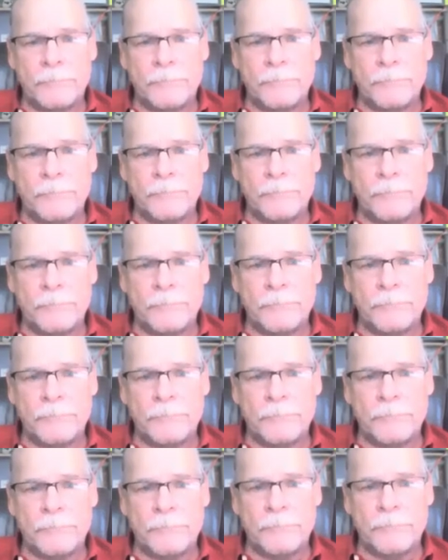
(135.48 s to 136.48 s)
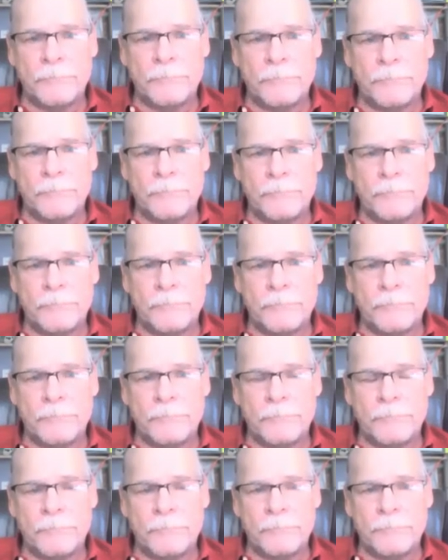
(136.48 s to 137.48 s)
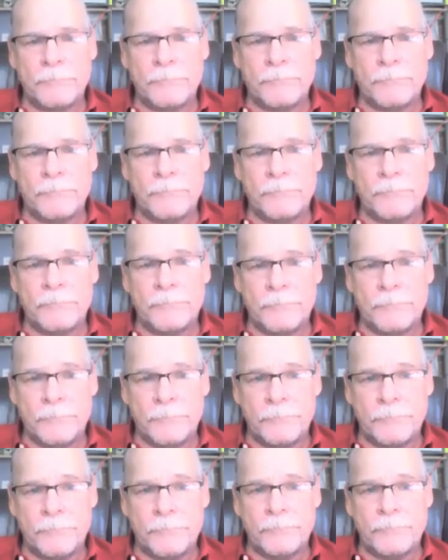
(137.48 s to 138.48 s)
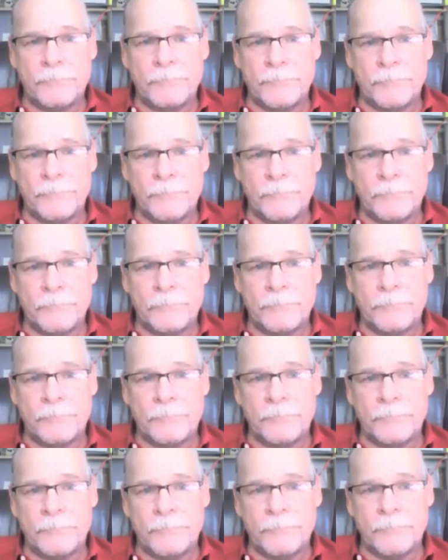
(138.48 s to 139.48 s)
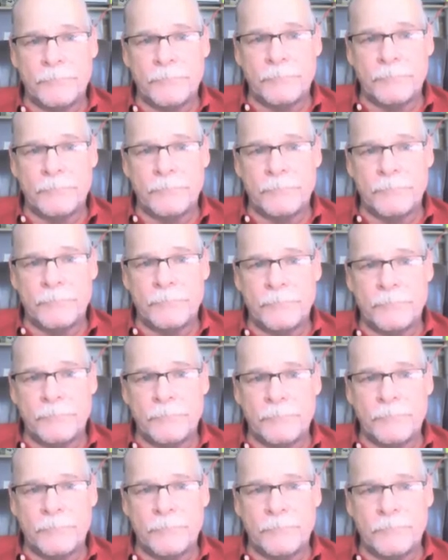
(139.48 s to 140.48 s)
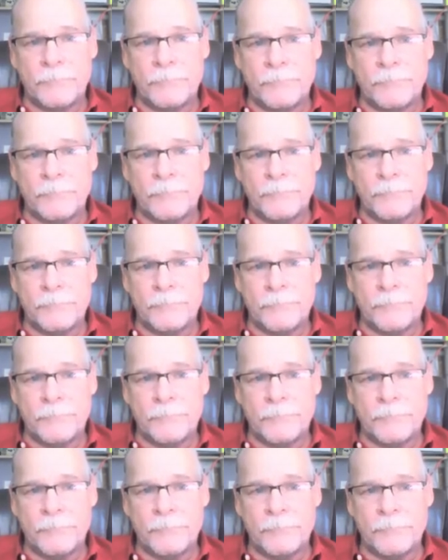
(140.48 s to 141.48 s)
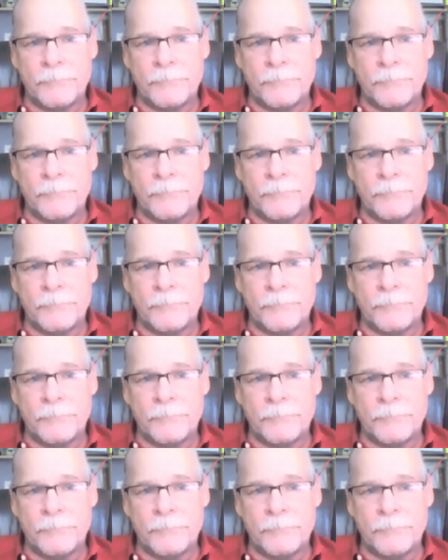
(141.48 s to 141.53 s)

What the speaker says: (not speaking)